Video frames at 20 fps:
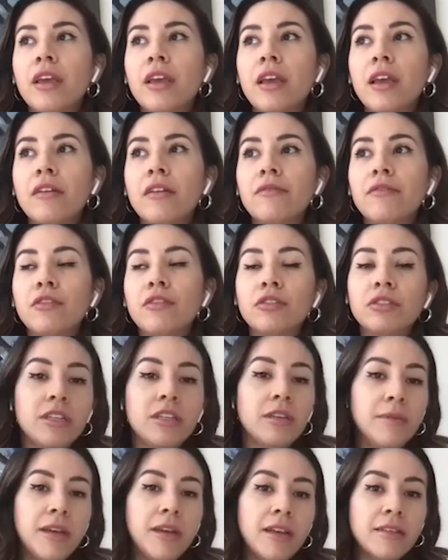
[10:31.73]
if your
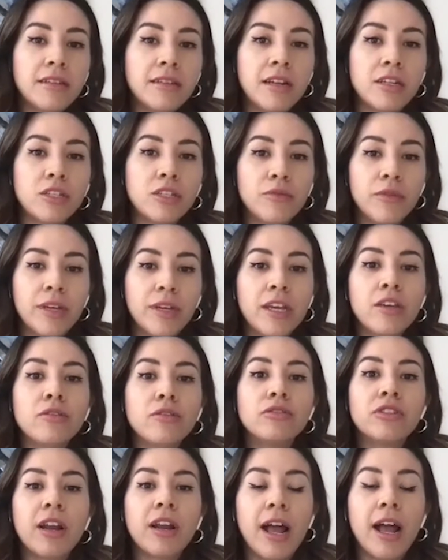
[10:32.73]
CPA is not doing it,
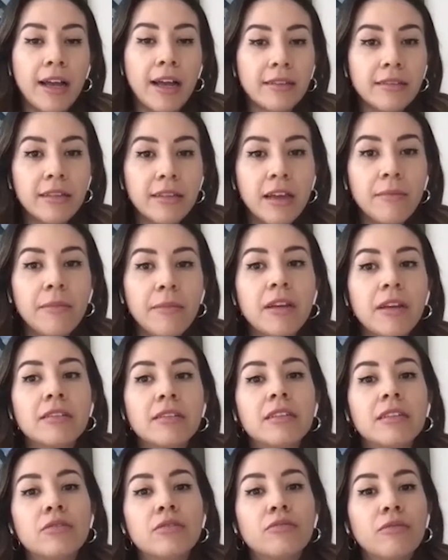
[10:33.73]
you should ask them,
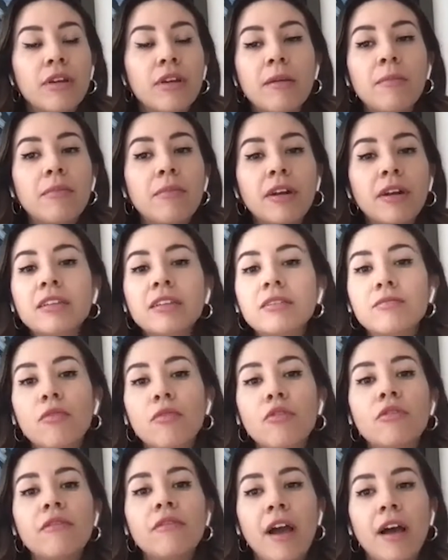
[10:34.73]
because it brings
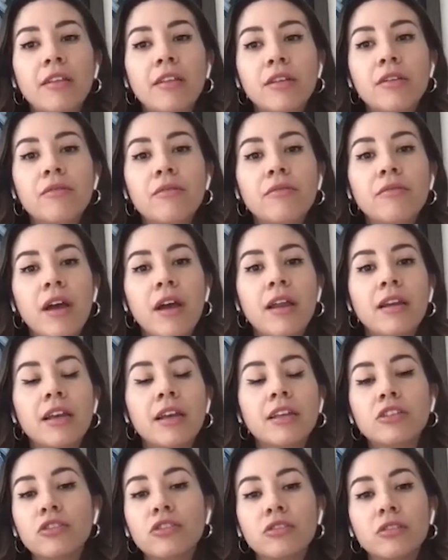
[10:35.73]
more value than
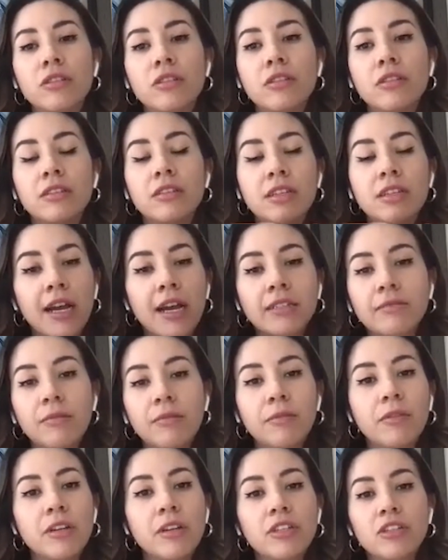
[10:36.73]
it's just the tax
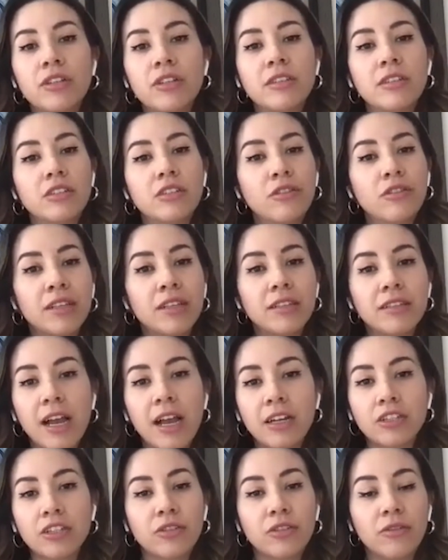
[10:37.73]
preparation is a
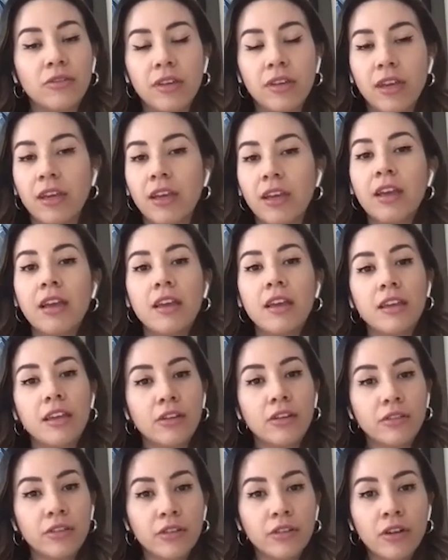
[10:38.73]
transactional thing.
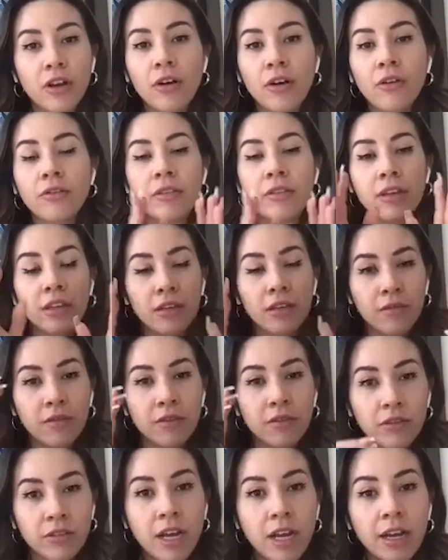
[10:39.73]
Here you go. Thank you for
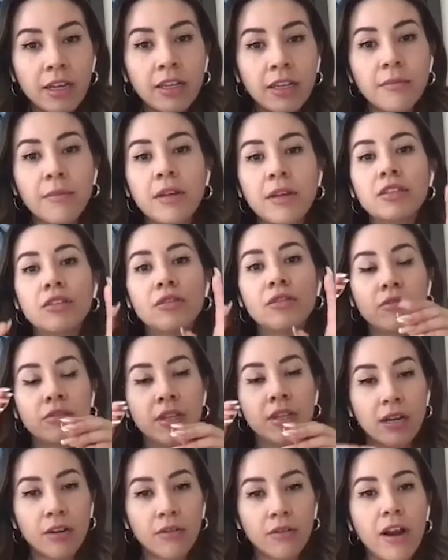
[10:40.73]
your documents. You owe
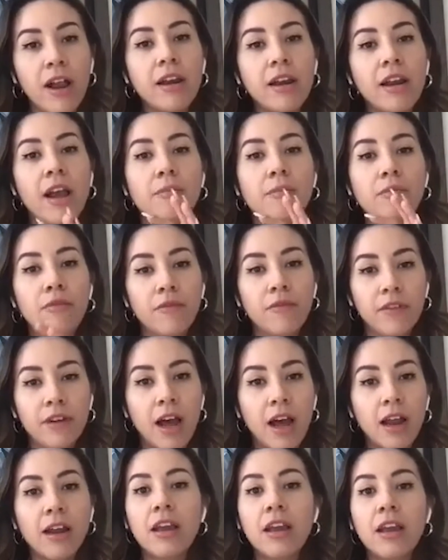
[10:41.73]
10 grand. I'm moving
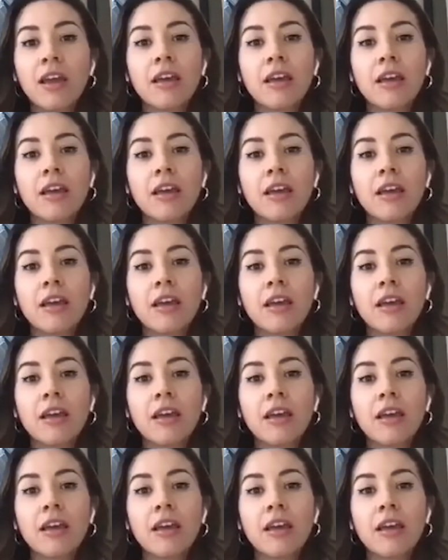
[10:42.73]
on.